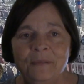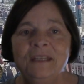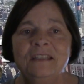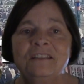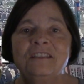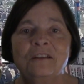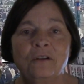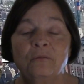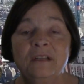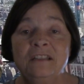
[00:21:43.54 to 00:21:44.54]
But is
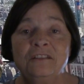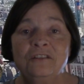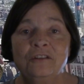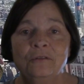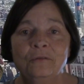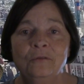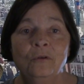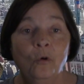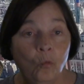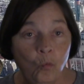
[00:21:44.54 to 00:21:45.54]
there a reason to?
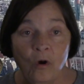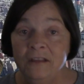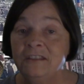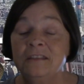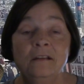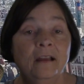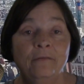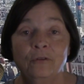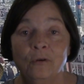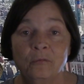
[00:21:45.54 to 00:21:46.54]
Was there
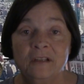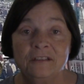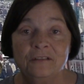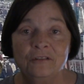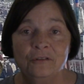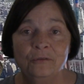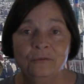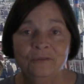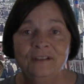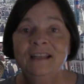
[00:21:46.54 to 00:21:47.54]
ever a reason
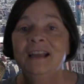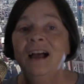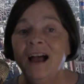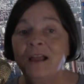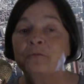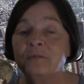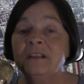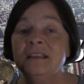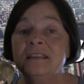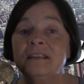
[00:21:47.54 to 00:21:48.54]
to? I
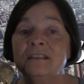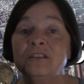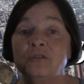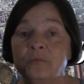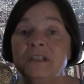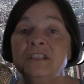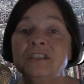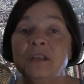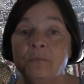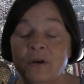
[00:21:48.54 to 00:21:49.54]
really think that the
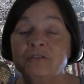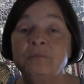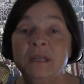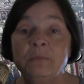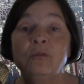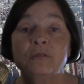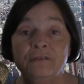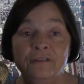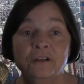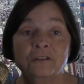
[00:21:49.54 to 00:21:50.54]
reason that most people
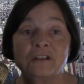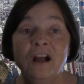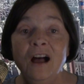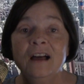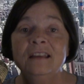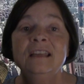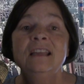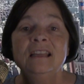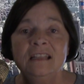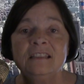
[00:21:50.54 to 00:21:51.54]
revered God
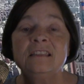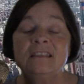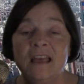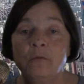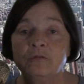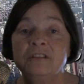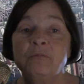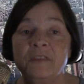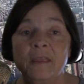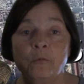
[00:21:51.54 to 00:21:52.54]
is that that
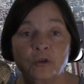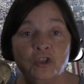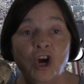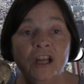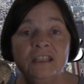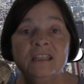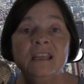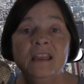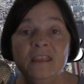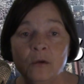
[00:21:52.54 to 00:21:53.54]
was what they were
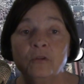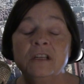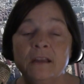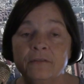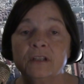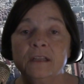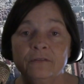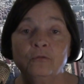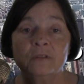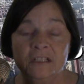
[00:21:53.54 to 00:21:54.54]
taught, and they were never
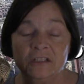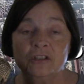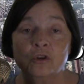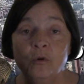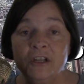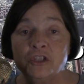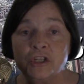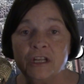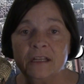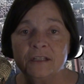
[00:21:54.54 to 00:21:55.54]
given reason to
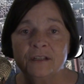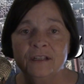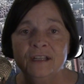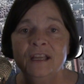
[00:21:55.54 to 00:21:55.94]
question it.